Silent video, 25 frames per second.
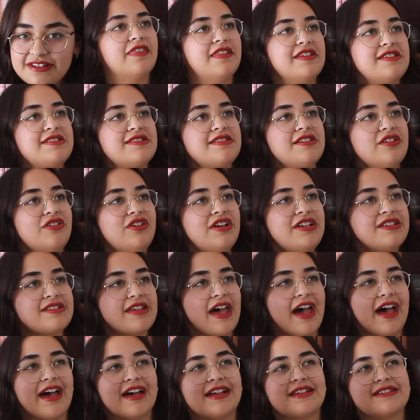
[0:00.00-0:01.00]
This series
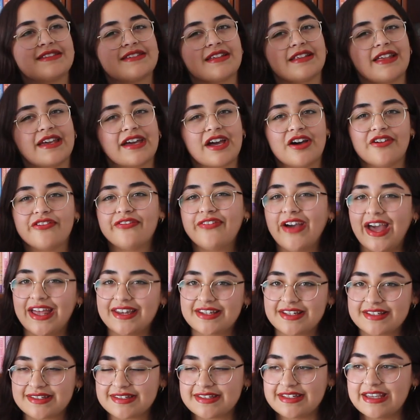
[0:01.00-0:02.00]
has like a
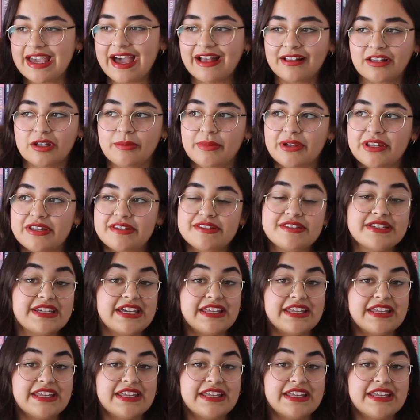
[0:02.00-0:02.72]
fantasy element.